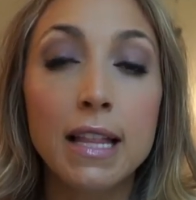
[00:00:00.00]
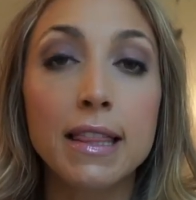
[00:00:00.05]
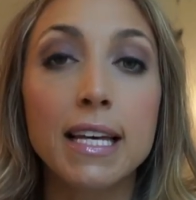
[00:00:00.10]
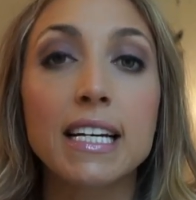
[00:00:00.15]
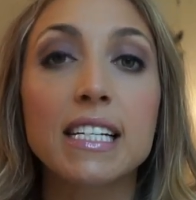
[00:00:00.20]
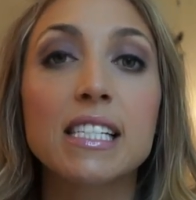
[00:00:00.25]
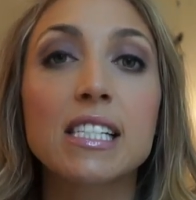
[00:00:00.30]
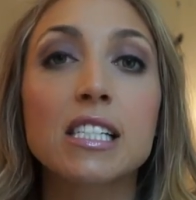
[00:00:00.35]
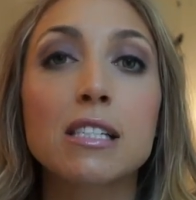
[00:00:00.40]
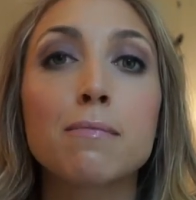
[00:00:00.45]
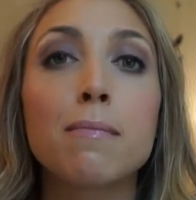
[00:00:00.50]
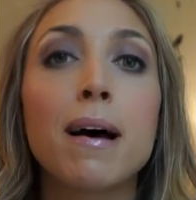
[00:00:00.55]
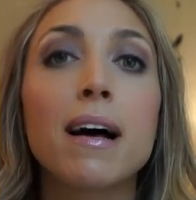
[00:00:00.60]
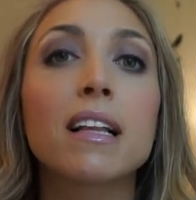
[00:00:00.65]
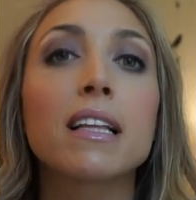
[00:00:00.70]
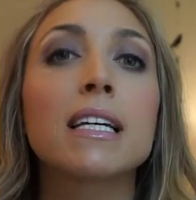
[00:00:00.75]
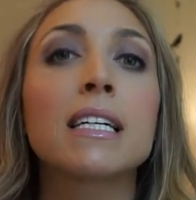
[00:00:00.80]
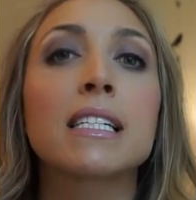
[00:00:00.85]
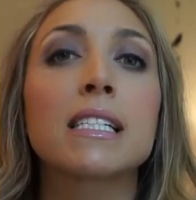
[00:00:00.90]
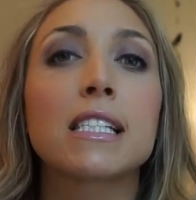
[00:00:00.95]
They
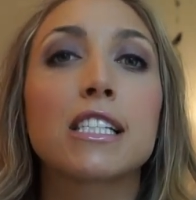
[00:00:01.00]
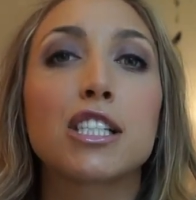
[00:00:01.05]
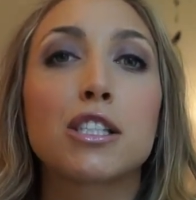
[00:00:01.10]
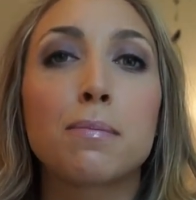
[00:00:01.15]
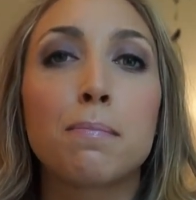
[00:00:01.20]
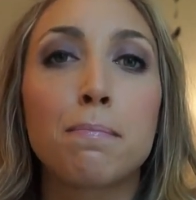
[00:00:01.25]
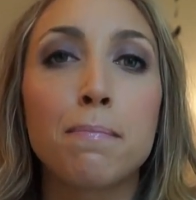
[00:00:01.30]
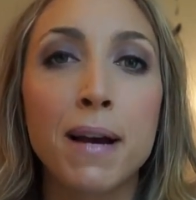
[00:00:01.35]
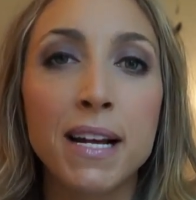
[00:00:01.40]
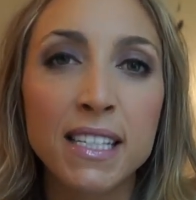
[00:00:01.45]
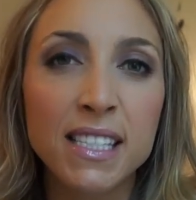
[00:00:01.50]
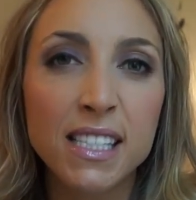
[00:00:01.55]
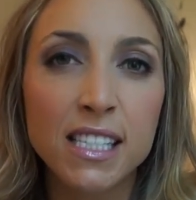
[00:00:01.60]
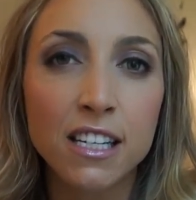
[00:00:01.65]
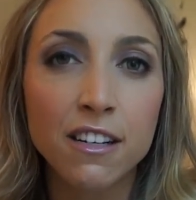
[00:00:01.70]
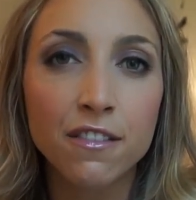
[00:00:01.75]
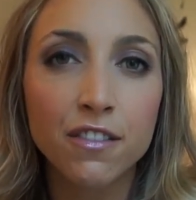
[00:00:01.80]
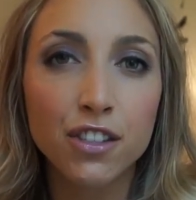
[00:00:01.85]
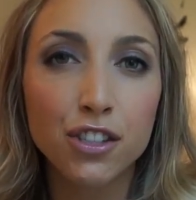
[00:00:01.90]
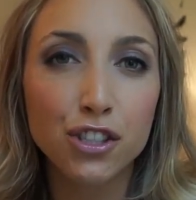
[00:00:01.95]
smell expensive,